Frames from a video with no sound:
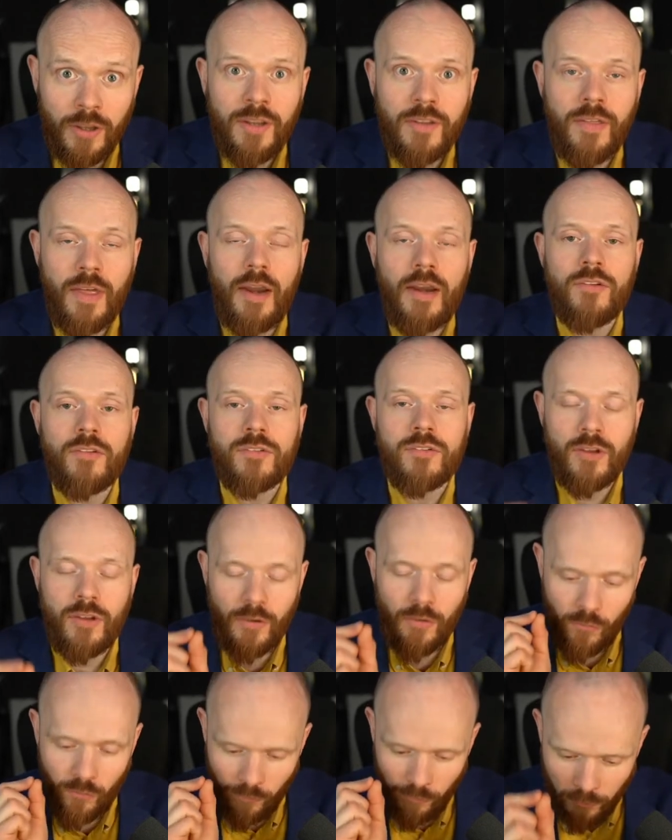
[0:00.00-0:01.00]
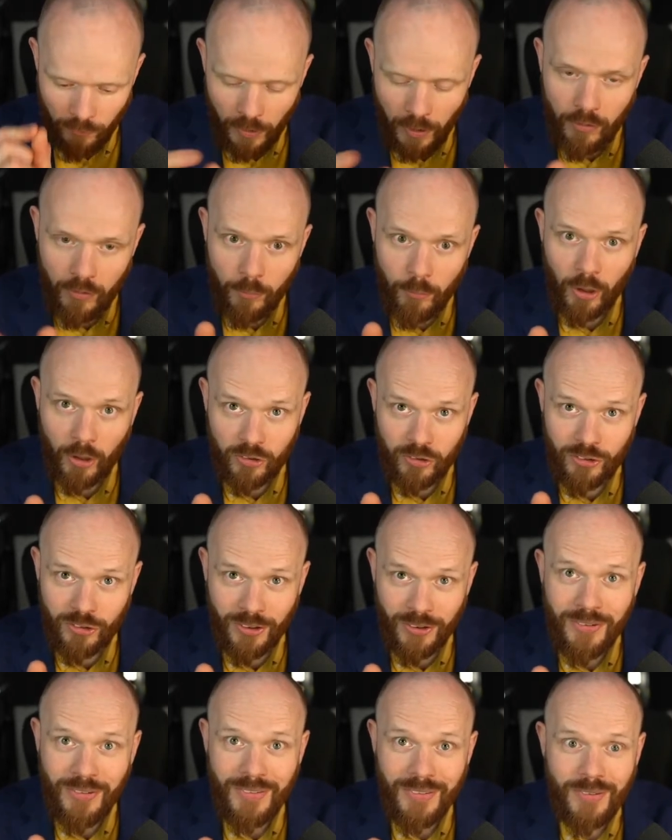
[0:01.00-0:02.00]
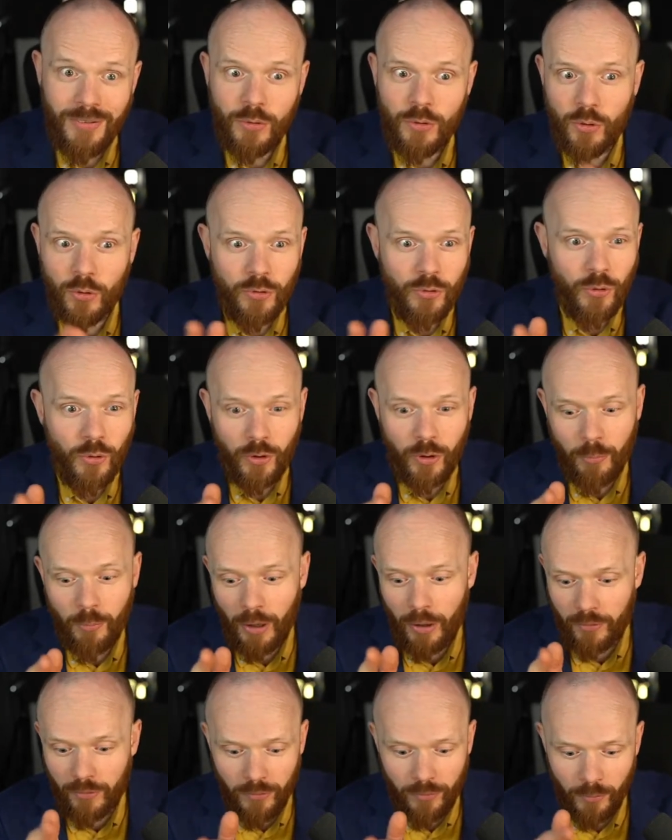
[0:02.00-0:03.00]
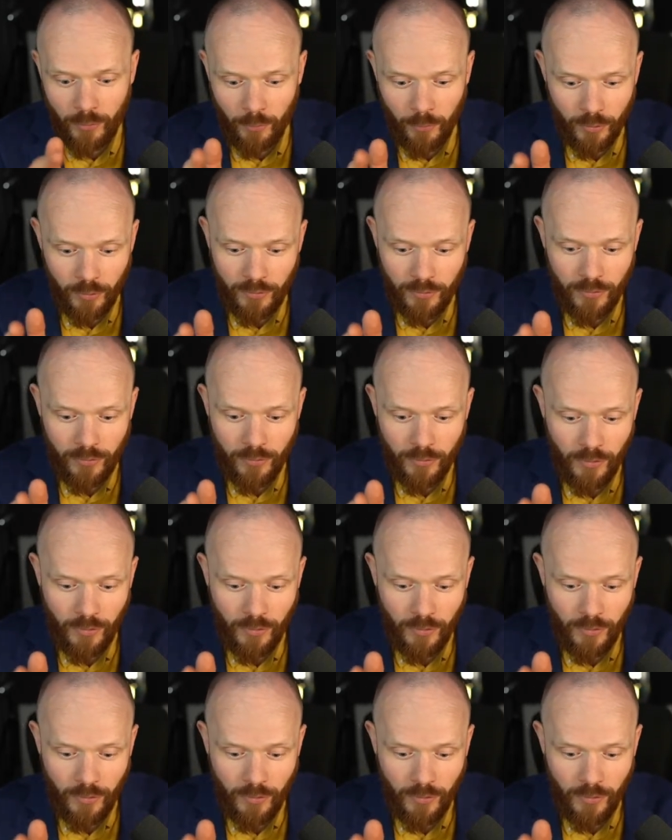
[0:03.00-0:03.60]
That is very much. We could talk about almost